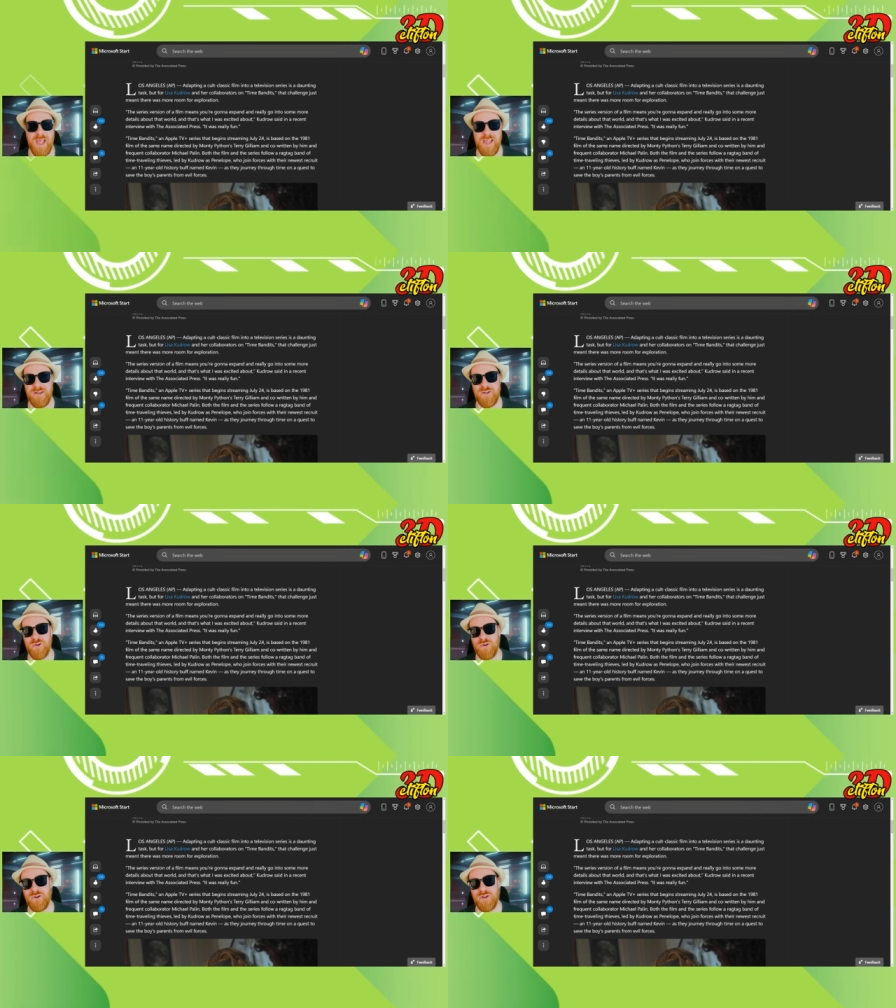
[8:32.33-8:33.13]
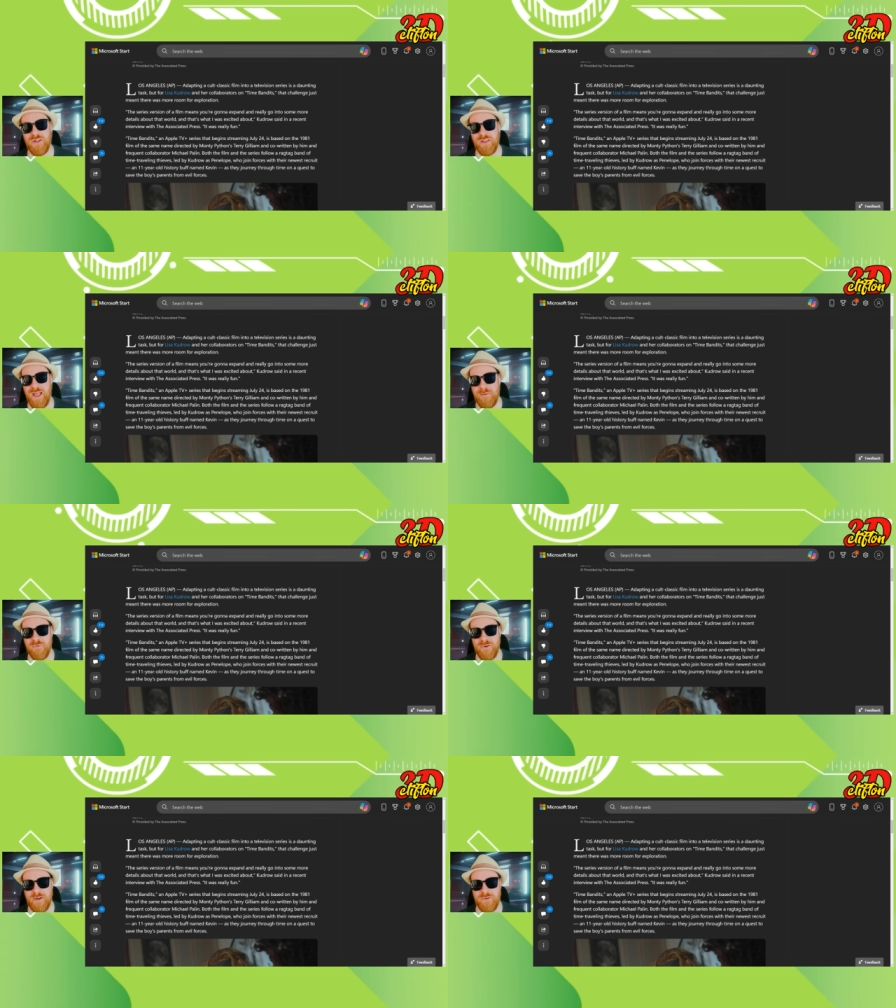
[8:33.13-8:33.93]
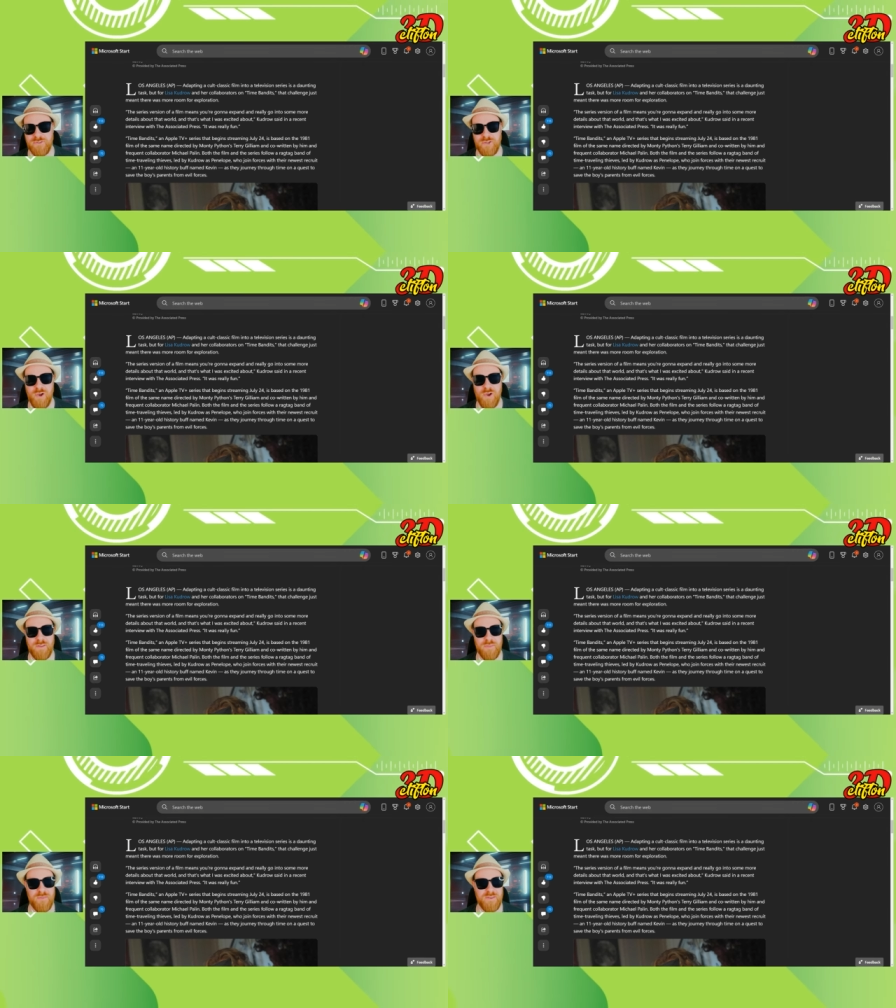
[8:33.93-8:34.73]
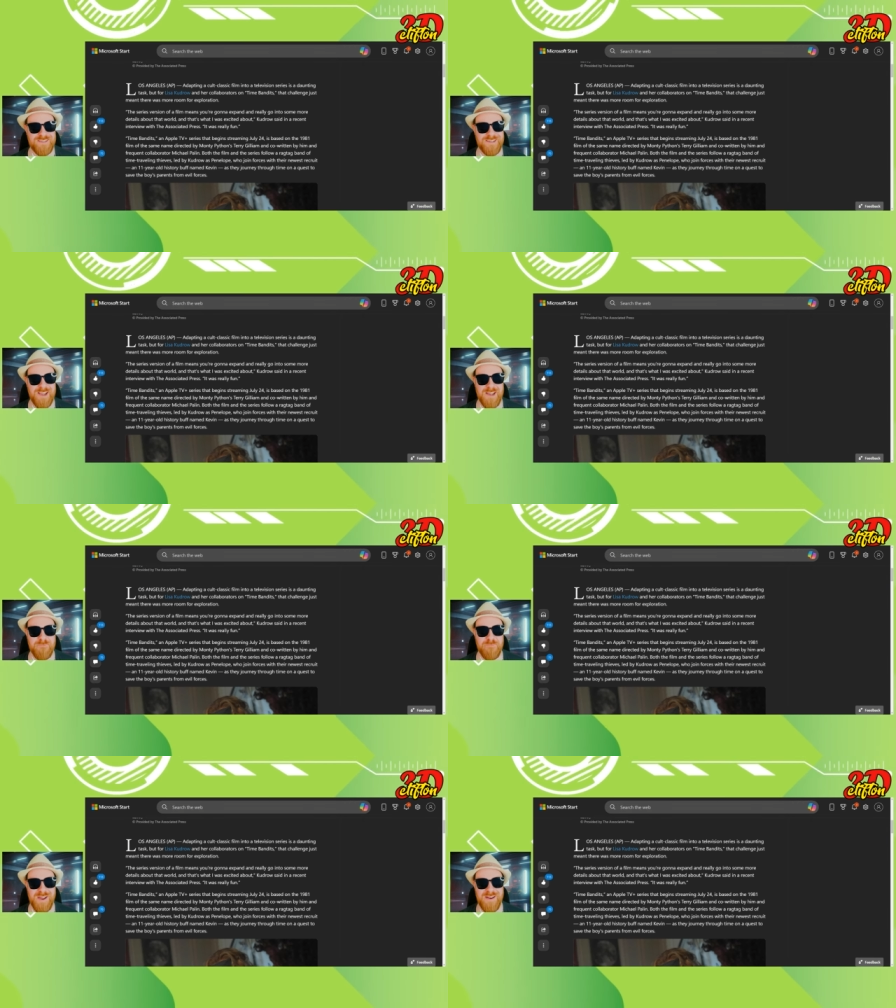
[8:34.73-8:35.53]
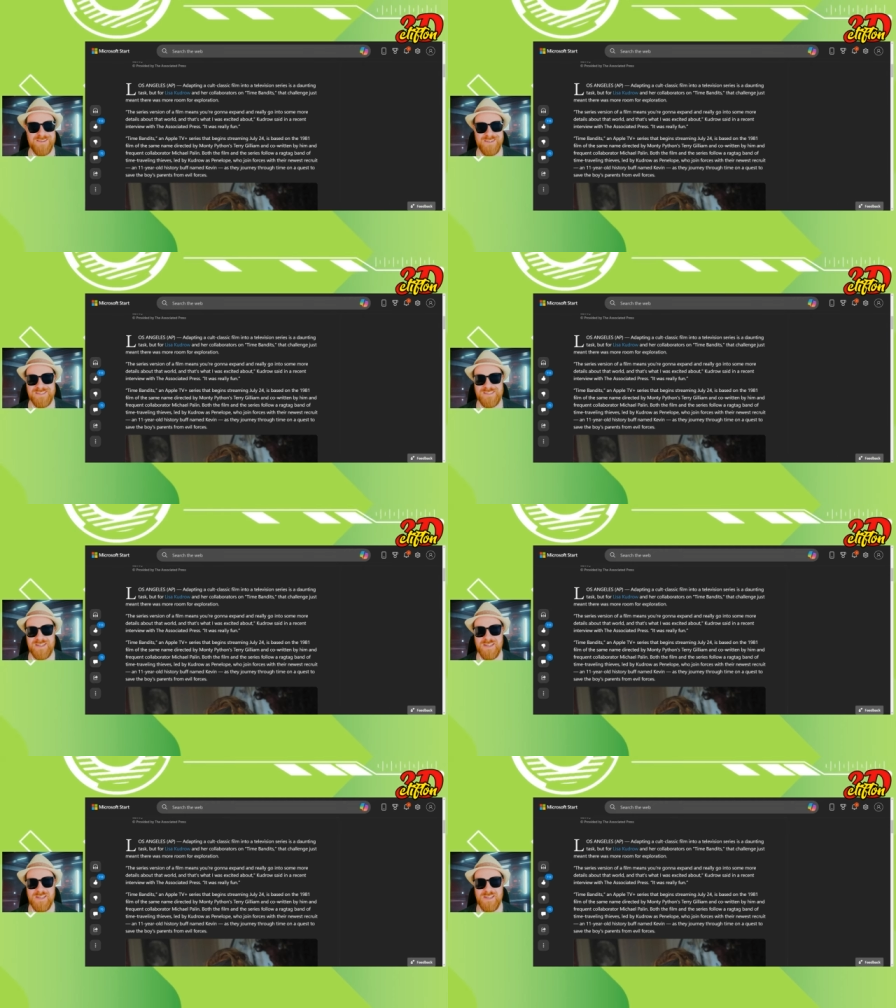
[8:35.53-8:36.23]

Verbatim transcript: and her collaborators on The Time Bandits,